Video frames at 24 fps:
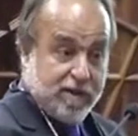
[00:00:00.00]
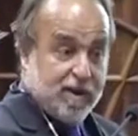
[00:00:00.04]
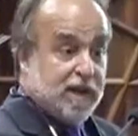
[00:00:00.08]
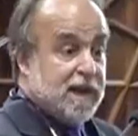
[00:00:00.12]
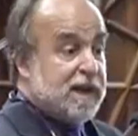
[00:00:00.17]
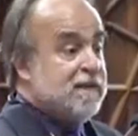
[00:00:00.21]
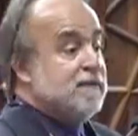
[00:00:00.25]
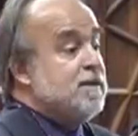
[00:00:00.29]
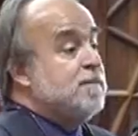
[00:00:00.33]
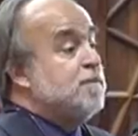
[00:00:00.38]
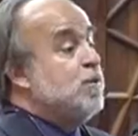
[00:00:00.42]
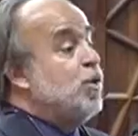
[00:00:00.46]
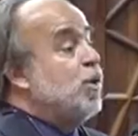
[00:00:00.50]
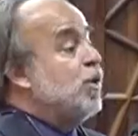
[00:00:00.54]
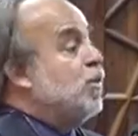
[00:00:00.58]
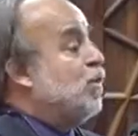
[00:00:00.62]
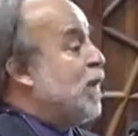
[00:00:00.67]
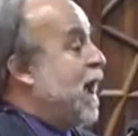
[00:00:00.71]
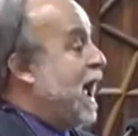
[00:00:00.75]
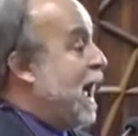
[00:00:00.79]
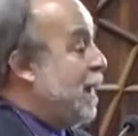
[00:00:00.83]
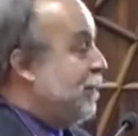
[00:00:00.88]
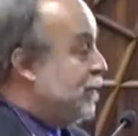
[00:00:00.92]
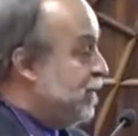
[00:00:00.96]
an even more
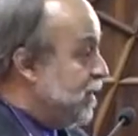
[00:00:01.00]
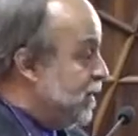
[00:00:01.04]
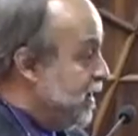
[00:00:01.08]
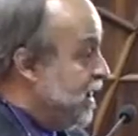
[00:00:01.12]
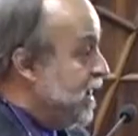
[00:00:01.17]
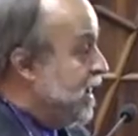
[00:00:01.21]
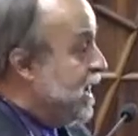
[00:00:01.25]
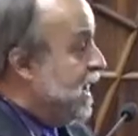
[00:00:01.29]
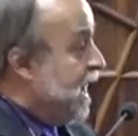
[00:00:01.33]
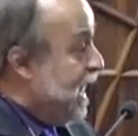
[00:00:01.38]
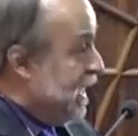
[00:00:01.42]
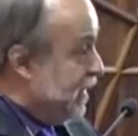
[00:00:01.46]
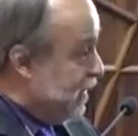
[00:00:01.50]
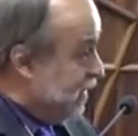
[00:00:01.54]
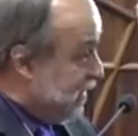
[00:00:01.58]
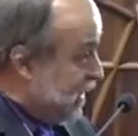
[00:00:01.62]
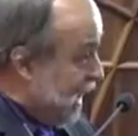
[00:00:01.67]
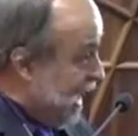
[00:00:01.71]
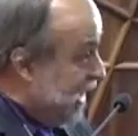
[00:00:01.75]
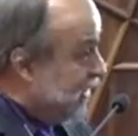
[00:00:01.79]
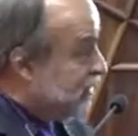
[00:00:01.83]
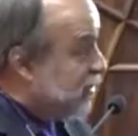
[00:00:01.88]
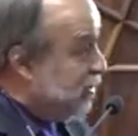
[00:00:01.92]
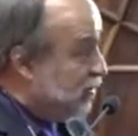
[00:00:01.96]
rapid and
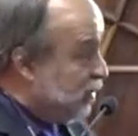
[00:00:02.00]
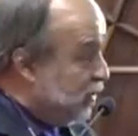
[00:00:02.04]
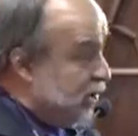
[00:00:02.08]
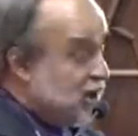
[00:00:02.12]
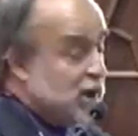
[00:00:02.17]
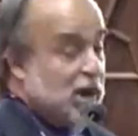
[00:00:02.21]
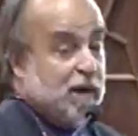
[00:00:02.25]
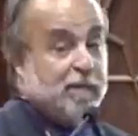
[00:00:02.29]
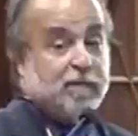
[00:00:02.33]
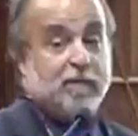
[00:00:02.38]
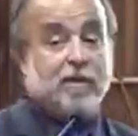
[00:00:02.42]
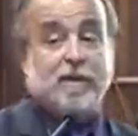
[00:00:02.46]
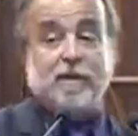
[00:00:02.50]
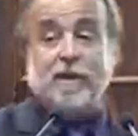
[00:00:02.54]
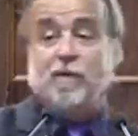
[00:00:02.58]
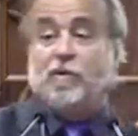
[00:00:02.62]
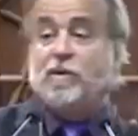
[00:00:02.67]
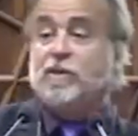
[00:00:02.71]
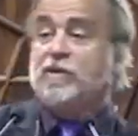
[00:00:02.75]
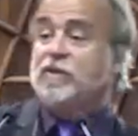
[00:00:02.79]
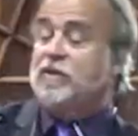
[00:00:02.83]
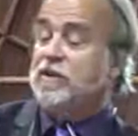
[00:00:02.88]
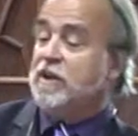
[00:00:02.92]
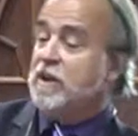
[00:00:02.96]
sizable recovery than
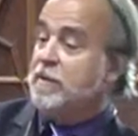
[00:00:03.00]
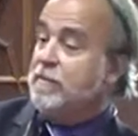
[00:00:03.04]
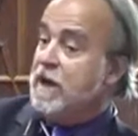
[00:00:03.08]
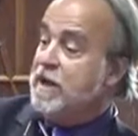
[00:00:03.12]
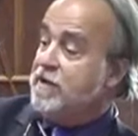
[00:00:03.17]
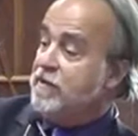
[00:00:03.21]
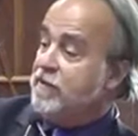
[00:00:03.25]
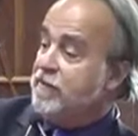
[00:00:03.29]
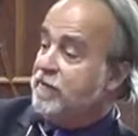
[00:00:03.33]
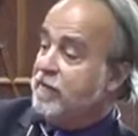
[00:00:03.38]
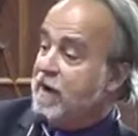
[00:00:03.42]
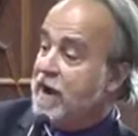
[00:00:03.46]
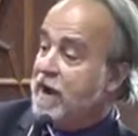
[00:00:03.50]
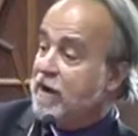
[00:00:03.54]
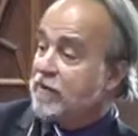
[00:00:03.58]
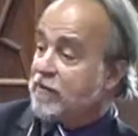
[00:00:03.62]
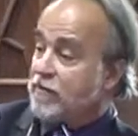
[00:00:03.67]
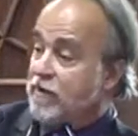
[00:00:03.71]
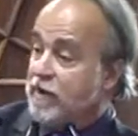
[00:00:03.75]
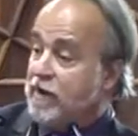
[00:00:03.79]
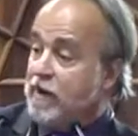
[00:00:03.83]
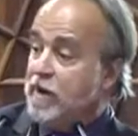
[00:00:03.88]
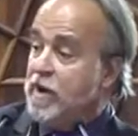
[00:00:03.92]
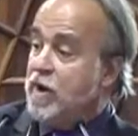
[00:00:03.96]
we see in
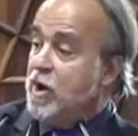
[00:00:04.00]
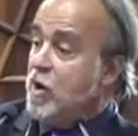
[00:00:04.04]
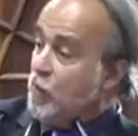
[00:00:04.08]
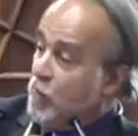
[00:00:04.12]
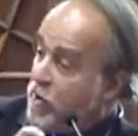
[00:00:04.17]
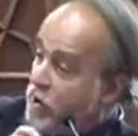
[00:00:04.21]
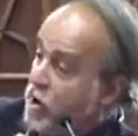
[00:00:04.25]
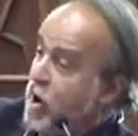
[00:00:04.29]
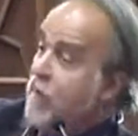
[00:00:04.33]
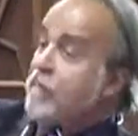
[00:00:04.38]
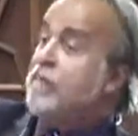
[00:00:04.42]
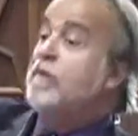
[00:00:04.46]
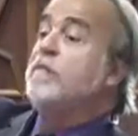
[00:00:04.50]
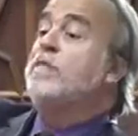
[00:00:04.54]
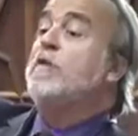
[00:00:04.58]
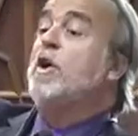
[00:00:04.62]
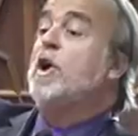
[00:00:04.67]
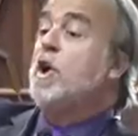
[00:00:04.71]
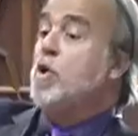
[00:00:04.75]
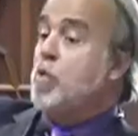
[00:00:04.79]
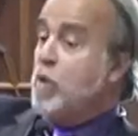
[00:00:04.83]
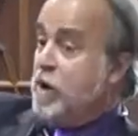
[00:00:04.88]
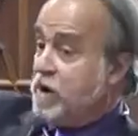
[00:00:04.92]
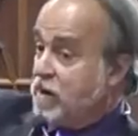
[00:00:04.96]
manufacturing. Recovered
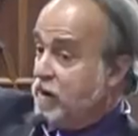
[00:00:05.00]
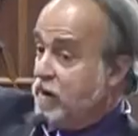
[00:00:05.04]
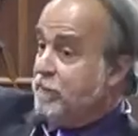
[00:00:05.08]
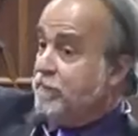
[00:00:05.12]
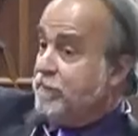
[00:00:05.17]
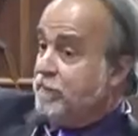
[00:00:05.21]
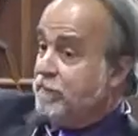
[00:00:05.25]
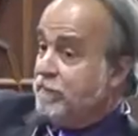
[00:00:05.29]
very quickly.